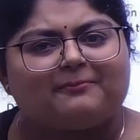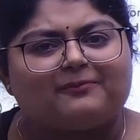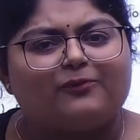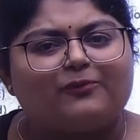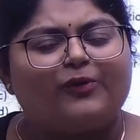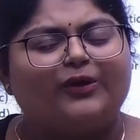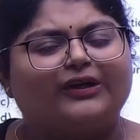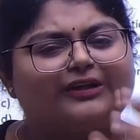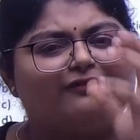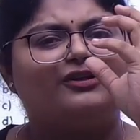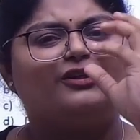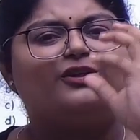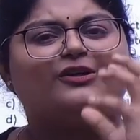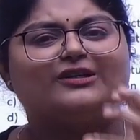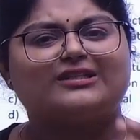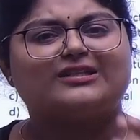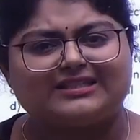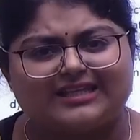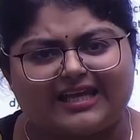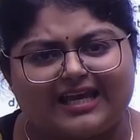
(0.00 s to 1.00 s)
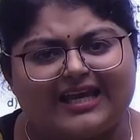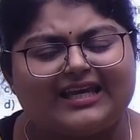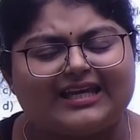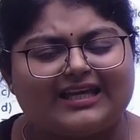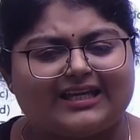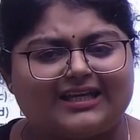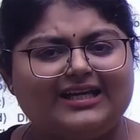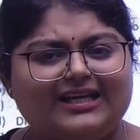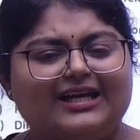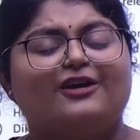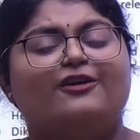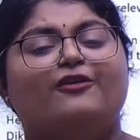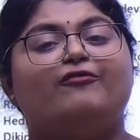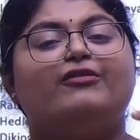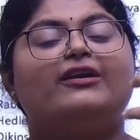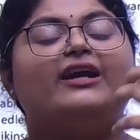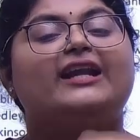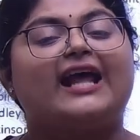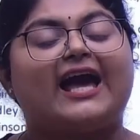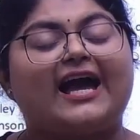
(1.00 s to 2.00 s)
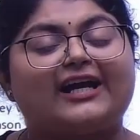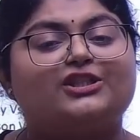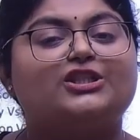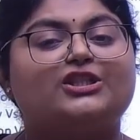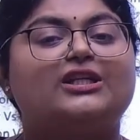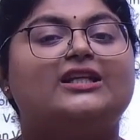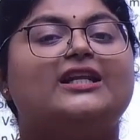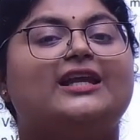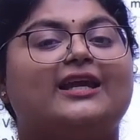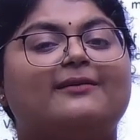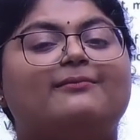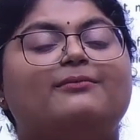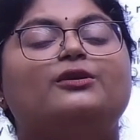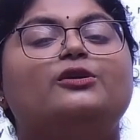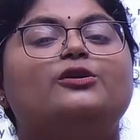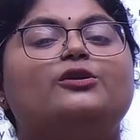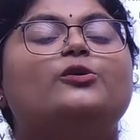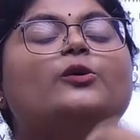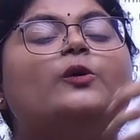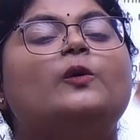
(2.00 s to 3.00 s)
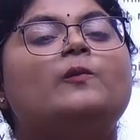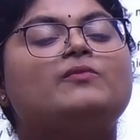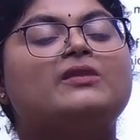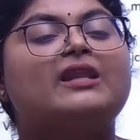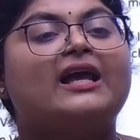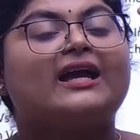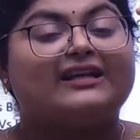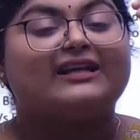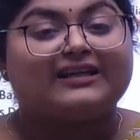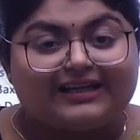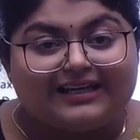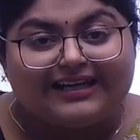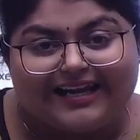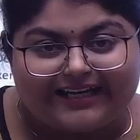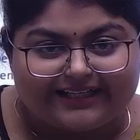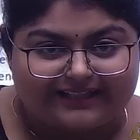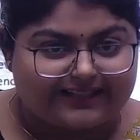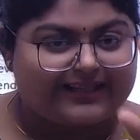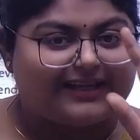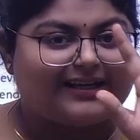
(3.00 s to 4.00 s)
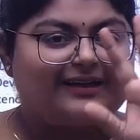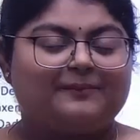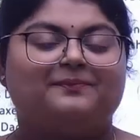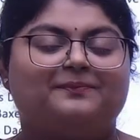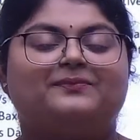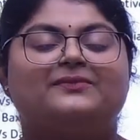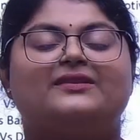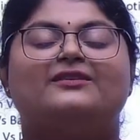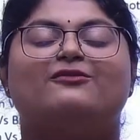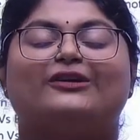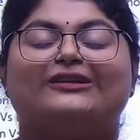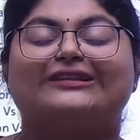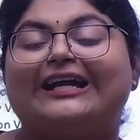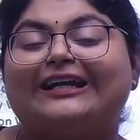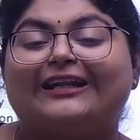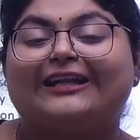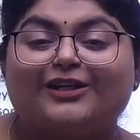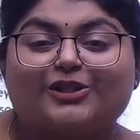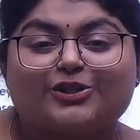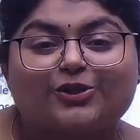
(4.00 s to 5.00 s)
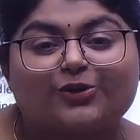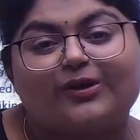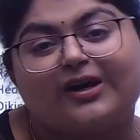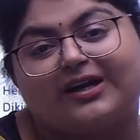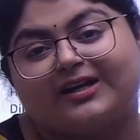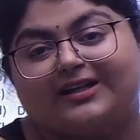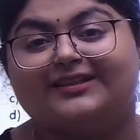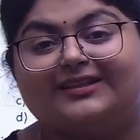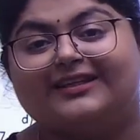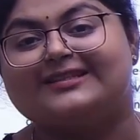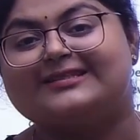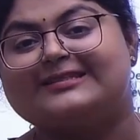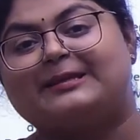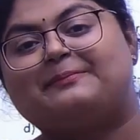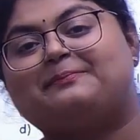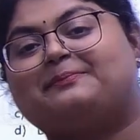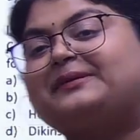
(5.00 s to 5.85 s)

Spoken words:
whatever you're saying, we are actually able to relate. For that, I'll show you another example.